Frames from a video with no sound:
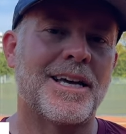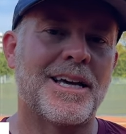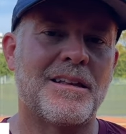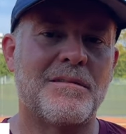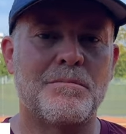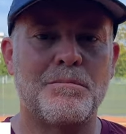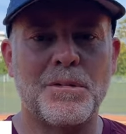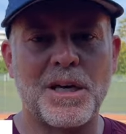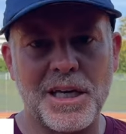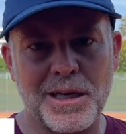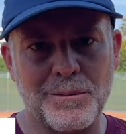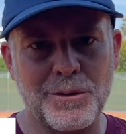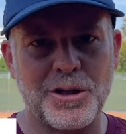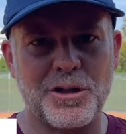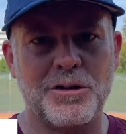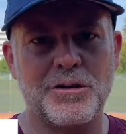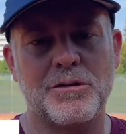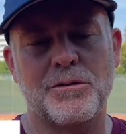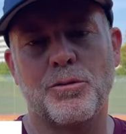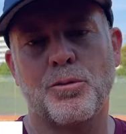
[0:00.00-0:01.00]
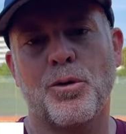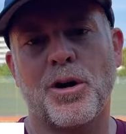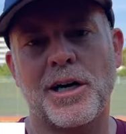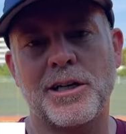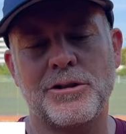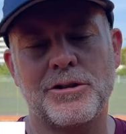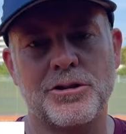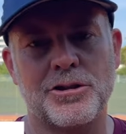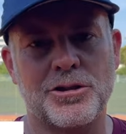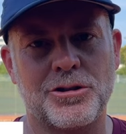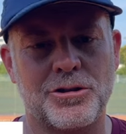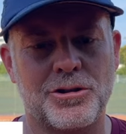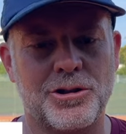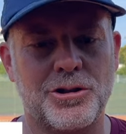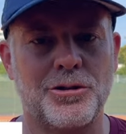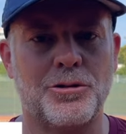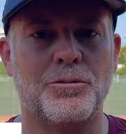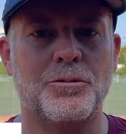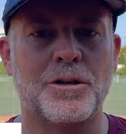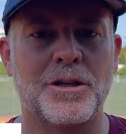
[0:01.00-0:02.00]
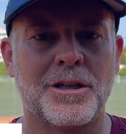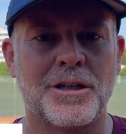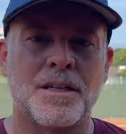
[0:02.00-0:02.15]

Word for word: and maybe why you should too.